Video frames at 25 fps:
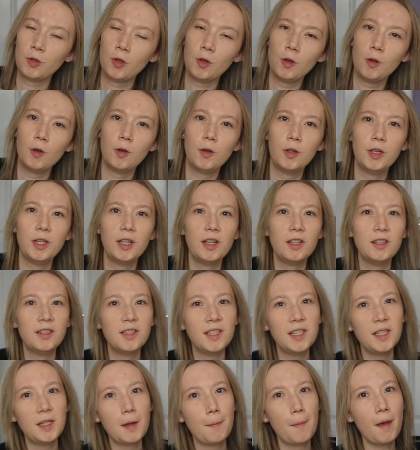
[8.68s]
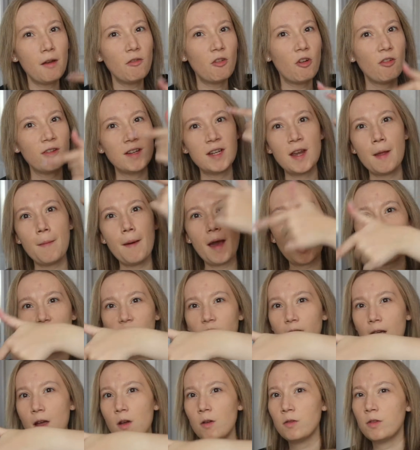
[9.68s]
Oh, you can see the mirror in the
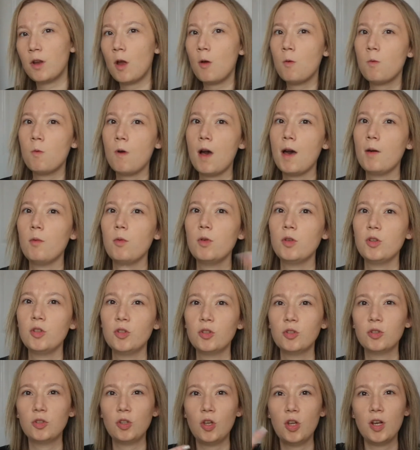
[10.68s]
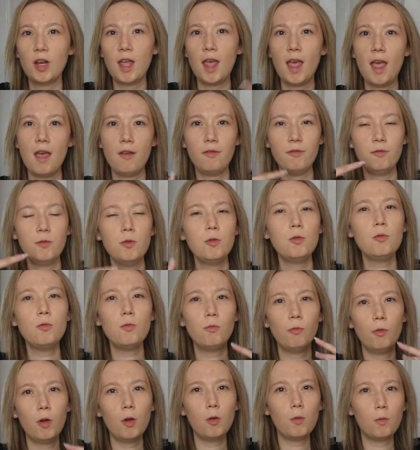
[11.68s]
background. Oh well, we're just gonna have to
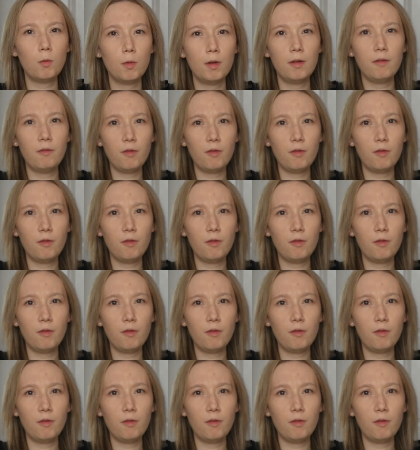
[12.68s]
roll with